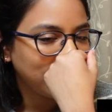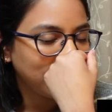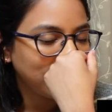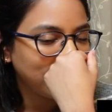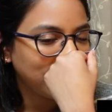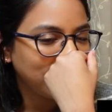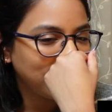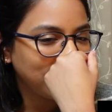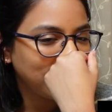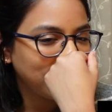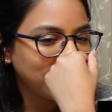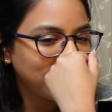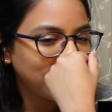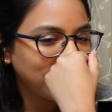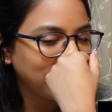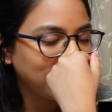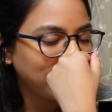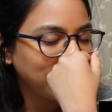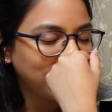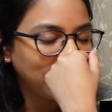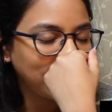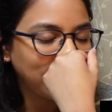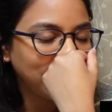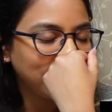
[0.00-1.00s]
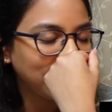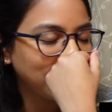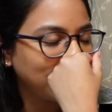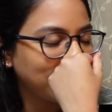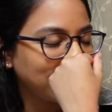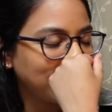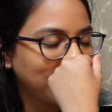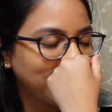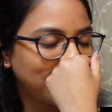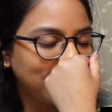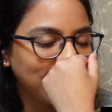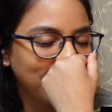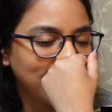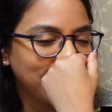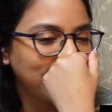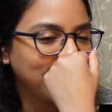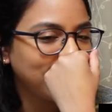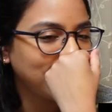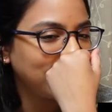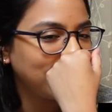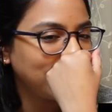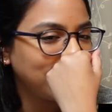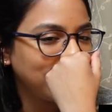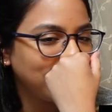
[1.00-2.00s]

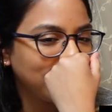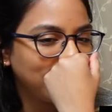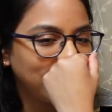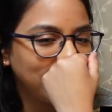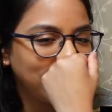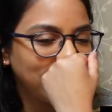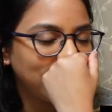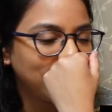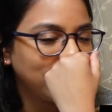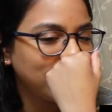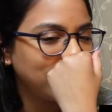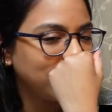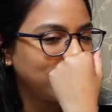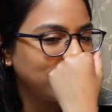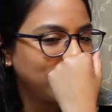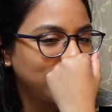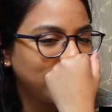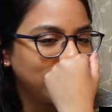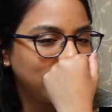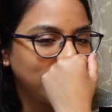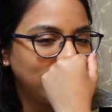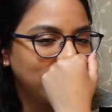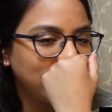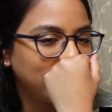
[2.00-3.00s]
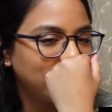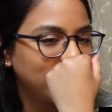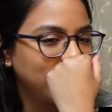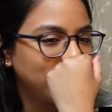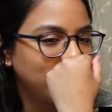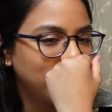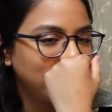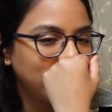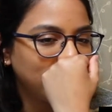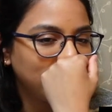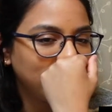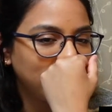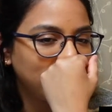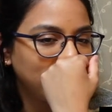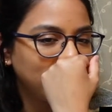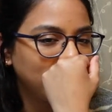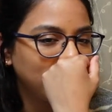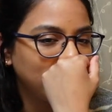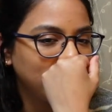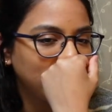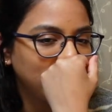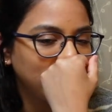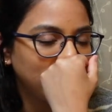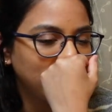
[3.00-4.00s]

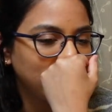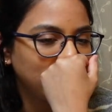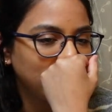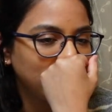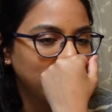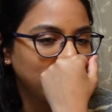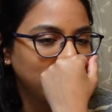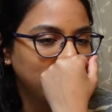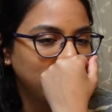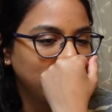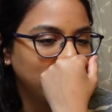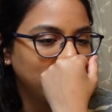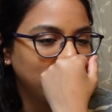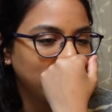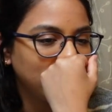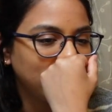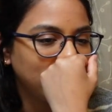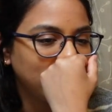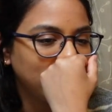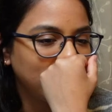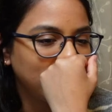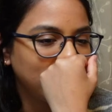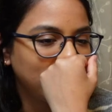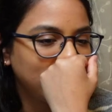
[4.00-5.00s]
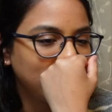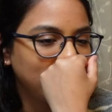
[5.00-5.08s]
(not speaking)